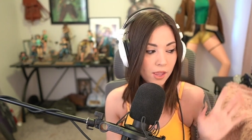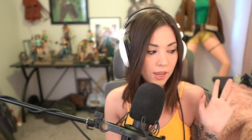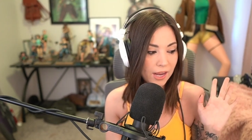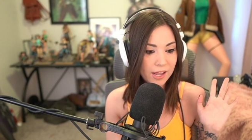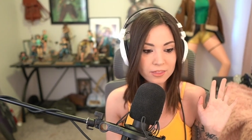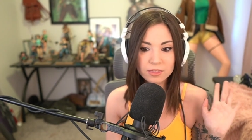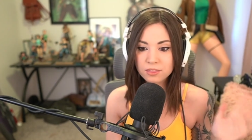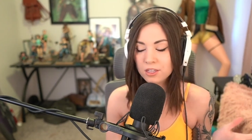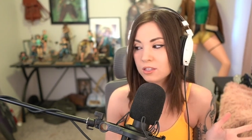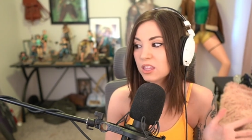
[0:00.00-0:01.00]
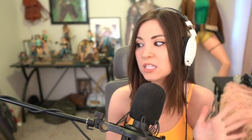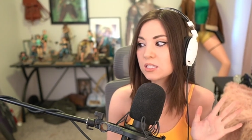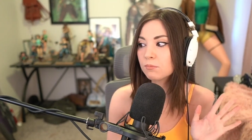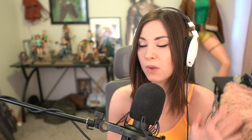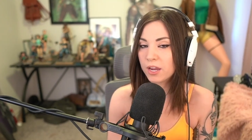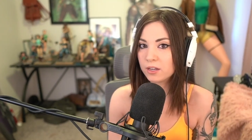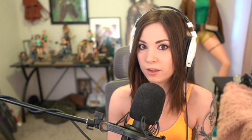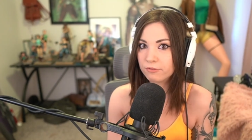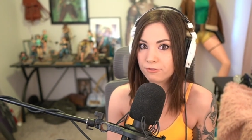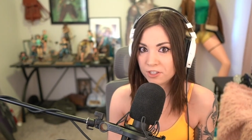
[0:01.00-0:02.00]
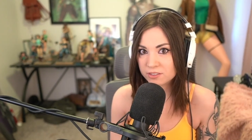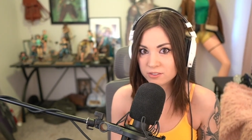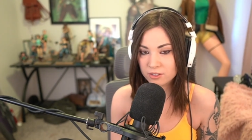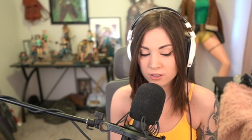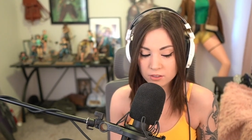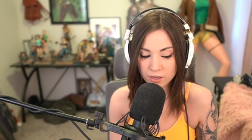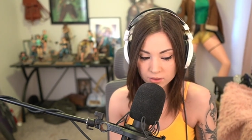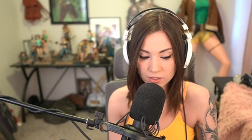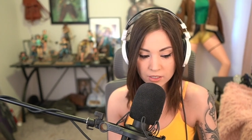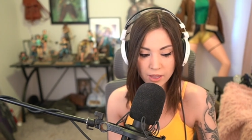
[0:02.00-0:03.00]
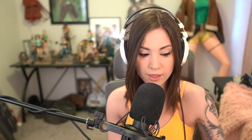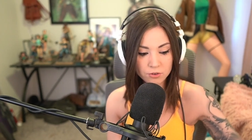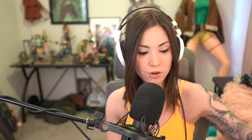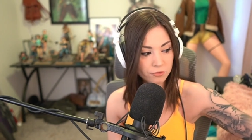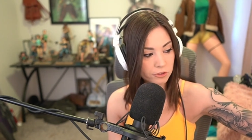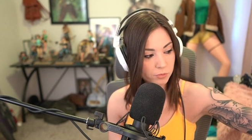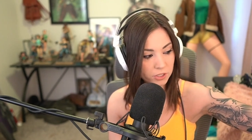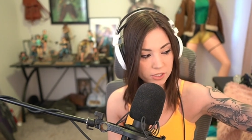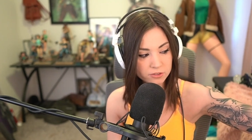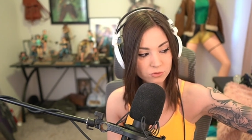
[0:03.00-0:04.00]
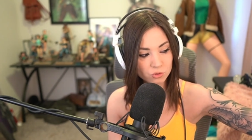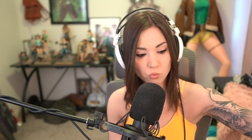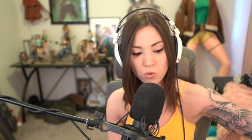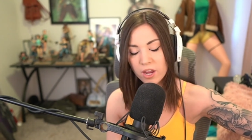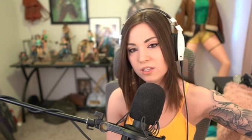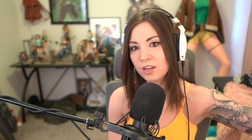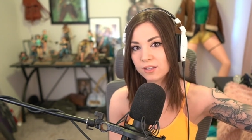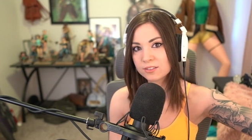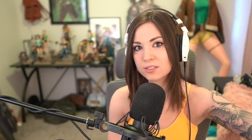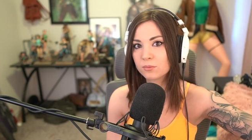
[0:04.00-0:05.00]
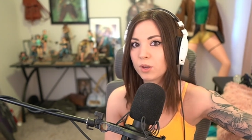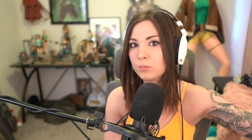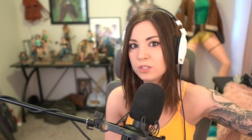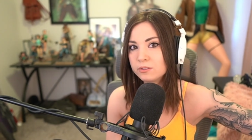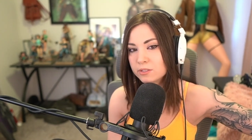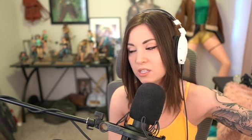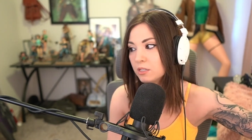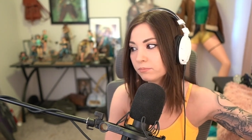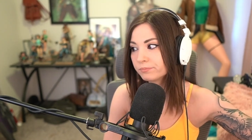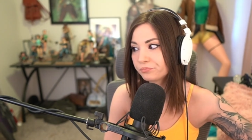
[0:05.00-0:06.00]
and I think this might have fixed it. I don't know if it was because it was right next to my PC,